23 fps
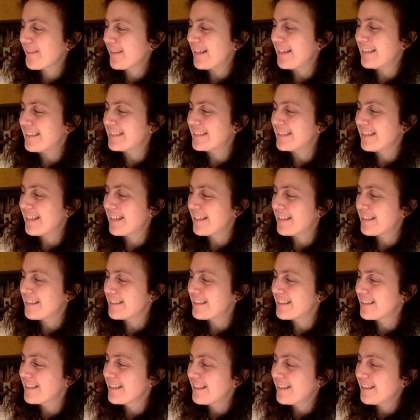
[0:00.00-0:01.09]
That's the end.
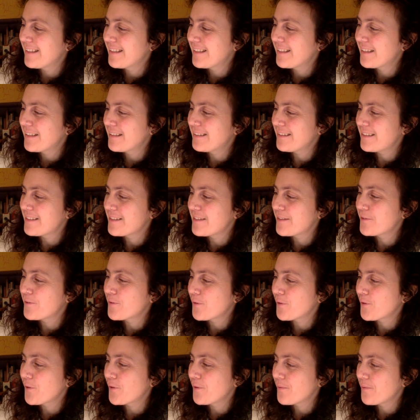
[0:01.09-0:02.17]
There's a
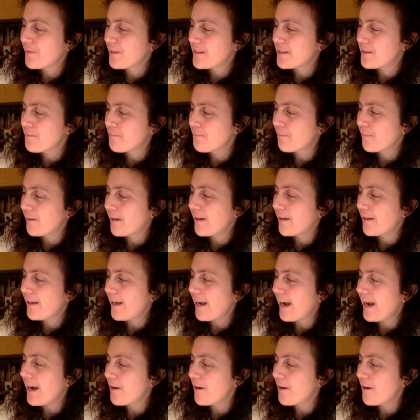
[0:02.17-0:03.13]
story written by